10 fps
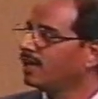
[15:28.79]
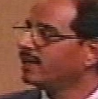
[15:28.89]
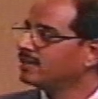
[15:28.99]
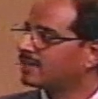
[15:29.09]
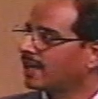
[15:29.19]

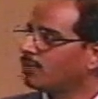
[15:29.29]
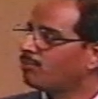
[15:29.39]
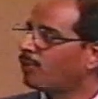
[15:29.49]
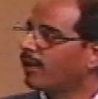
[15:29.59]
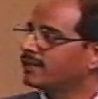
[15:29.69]
Second
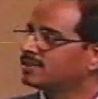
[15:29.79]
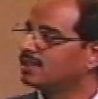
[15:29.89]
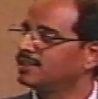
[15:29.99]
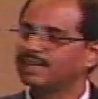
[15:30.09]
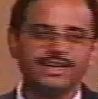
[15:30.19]
part is
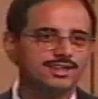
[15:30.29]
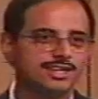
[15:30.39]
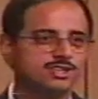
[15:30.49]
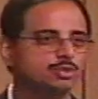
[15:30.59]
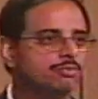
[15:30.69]
the design.
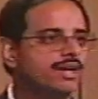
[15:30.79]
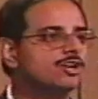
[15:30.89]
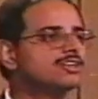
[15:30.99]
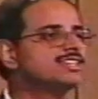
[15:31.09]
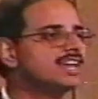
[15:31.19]
That is, you
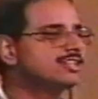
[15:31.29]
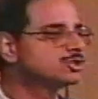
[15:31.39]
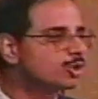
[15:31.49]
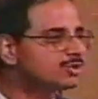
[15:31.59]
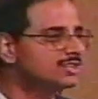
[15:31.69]
make your design
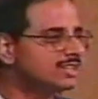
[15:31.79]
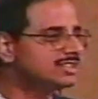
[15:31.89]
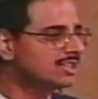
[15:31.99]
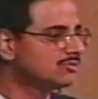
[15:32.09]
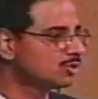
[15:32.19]
so
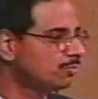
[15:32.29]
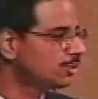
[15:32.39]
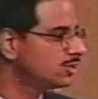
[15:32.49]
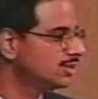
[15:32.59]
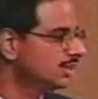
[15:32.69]
sensitive to the
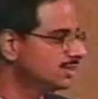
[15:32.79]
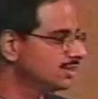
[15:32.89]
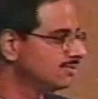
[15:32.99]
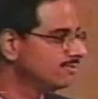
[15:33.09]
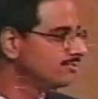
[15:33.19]

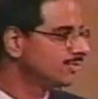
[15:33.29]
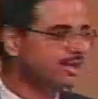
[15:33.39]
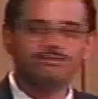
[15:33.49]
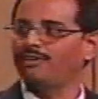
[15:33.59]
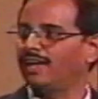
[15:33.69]
process that
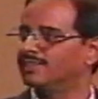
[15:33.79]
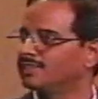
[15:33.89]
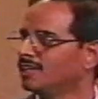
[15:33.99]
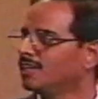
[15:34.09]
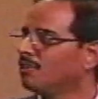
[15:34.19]
it
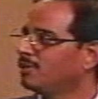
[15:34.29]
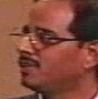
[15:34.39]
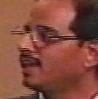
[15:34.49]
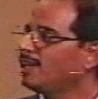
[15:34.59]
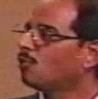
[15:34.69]
fails.
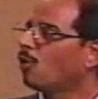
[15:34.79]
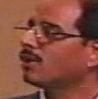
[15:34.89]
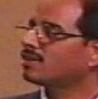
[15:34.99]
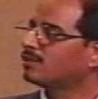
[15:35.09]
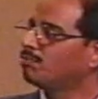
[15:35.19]
Really
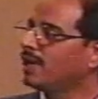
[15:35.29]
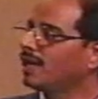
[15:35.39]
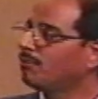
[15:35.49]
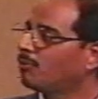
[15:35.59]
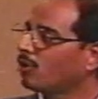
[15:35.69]
what the
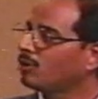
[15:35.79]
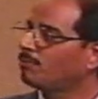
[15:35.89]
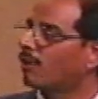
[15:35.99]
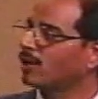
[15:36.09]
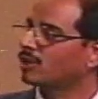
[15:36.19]
big
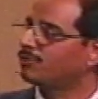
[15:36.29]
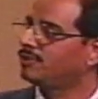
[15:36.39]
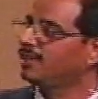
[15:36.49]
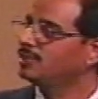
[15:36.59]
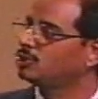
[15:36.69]
important part
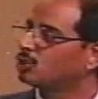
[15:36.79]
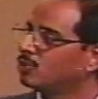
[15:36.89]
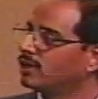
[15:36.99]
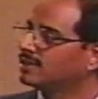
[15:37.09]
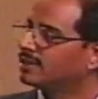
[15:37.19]
of these
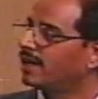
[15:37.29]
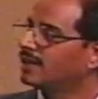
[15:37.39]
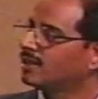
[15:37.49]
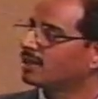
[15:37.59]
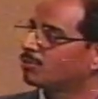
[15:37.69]
two is
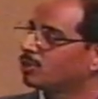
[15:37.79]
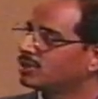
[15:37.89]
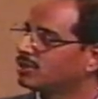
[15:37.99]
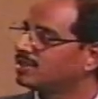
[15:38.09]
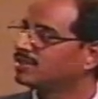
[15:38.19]
that the
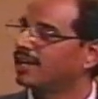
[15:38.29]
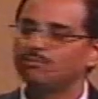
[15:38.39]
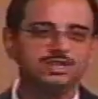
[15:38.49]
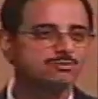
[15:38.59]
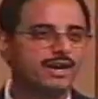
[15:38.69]
process
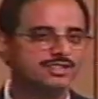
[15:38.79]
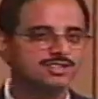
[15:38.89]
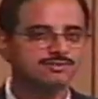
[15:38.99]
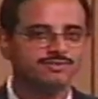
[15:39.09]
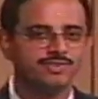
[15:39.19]
design
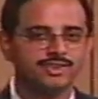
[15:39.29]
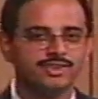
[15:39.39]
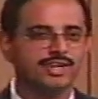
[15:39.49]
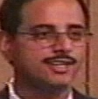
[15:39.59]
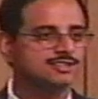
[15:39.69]
mismatch.
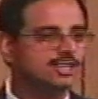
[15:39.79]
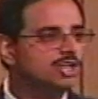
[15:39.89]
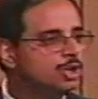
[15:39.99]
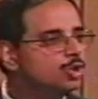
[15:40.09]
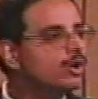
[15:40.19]
That is,
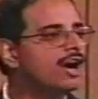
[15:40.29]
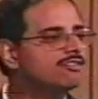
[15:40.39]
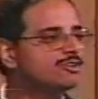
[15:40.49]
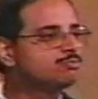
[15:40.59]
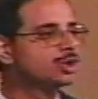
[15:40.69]
you
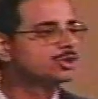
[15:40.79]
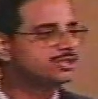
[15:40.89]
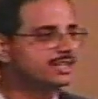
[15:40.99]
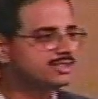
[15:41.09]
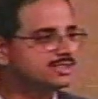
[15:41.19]
have a
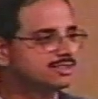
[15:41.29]
process